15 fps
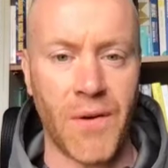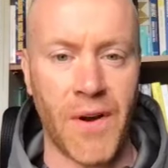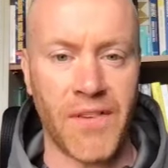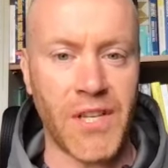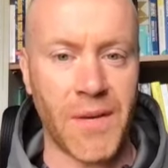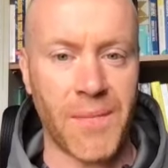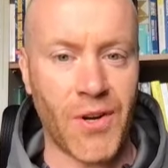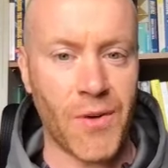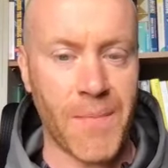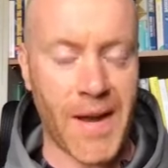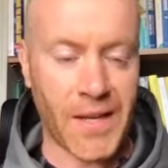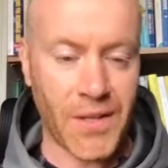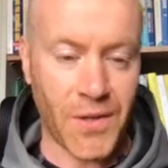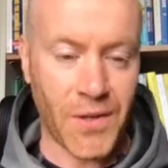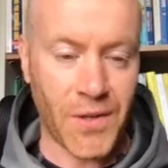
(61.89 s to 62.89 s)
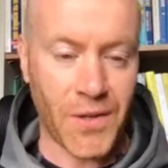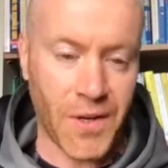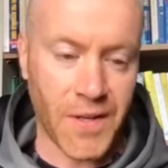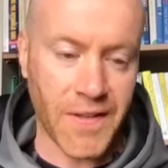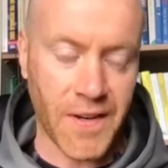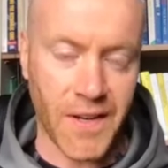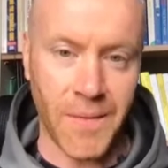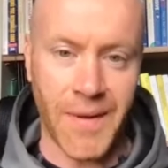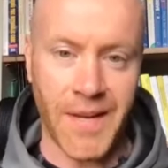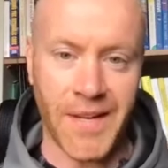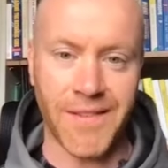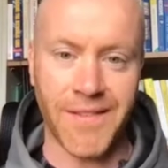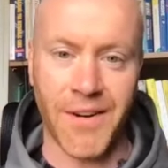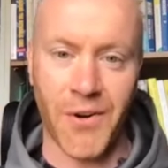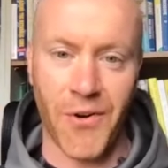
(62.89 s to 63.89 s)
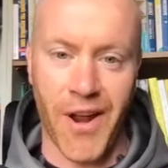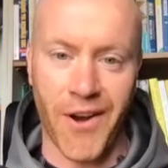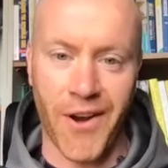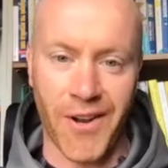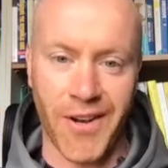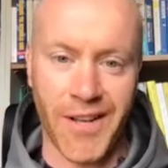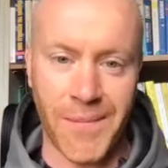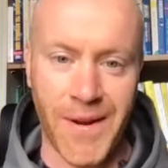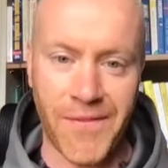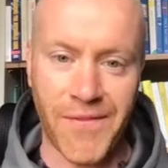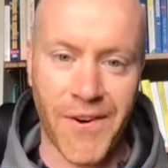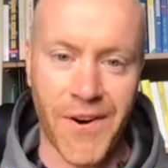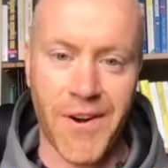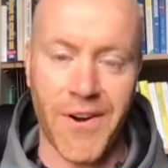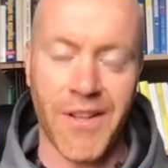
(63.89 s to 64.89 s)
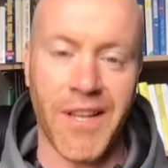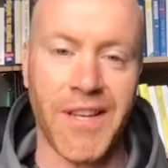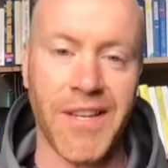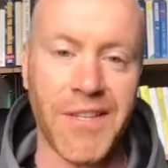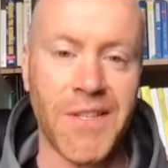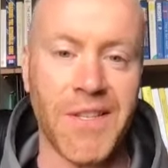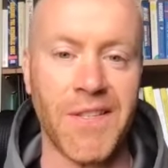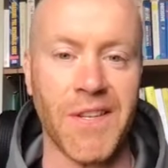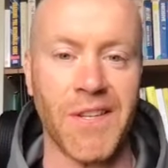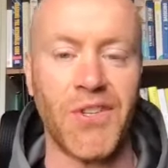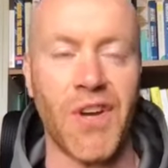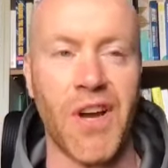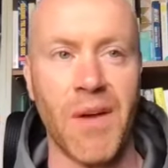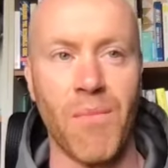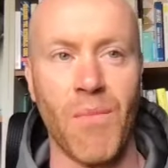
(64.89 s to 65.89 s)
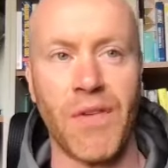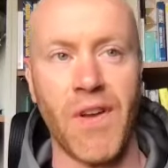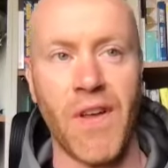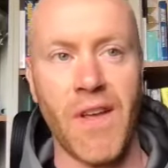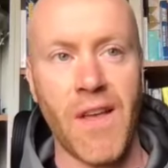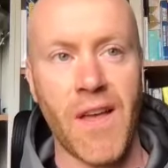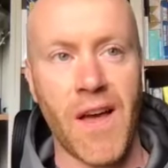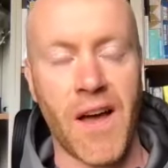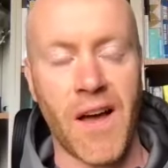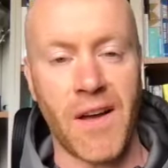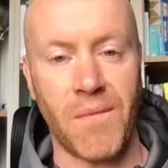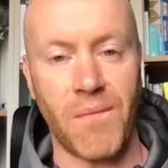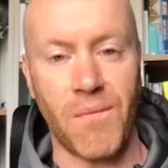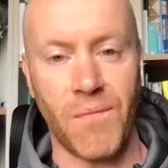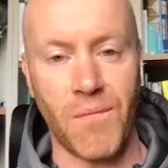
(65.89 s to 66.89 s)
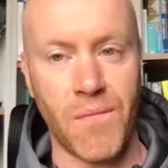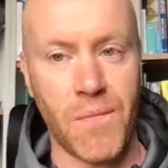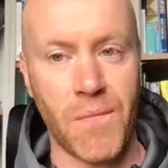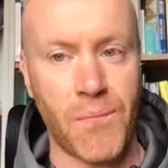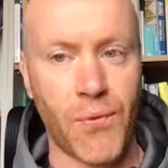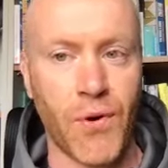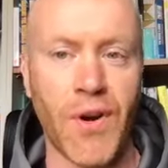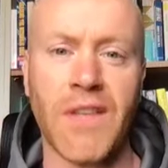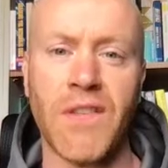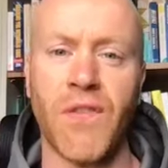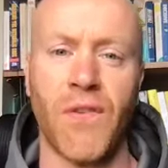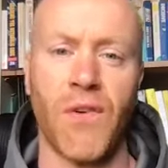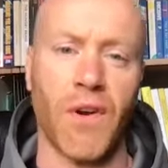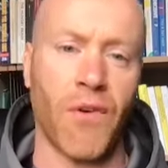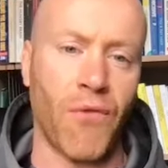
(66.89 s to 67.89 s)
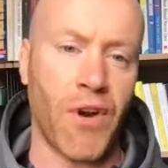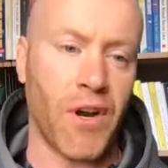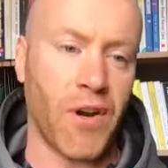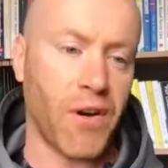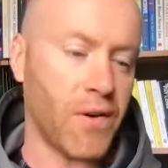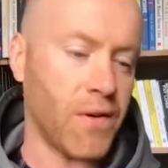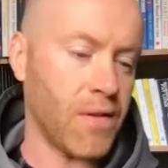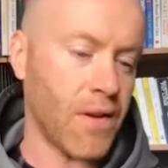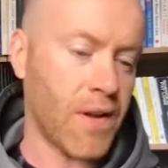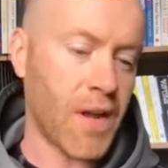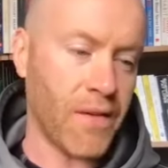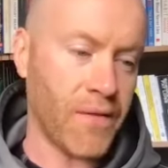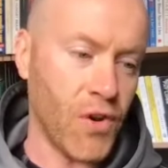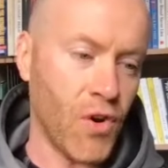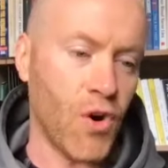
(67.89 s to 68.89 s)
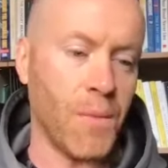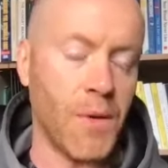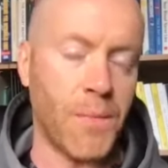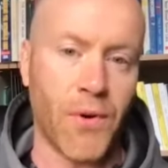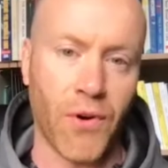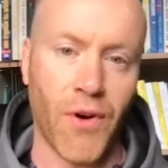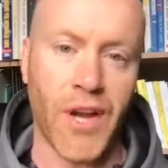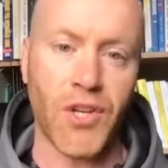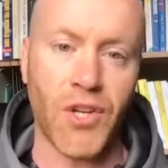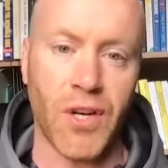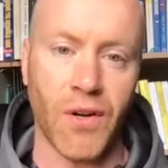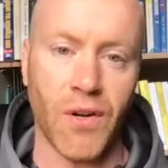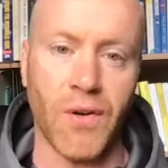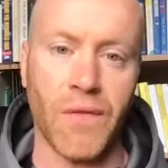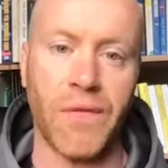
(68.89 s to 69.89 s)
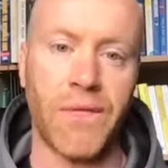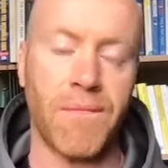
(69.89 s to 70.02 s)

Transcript: Every time I come back to it, it's a little bit grayer, a little bit further in the distance each time, but progressed through the career, kind of normal progression enough.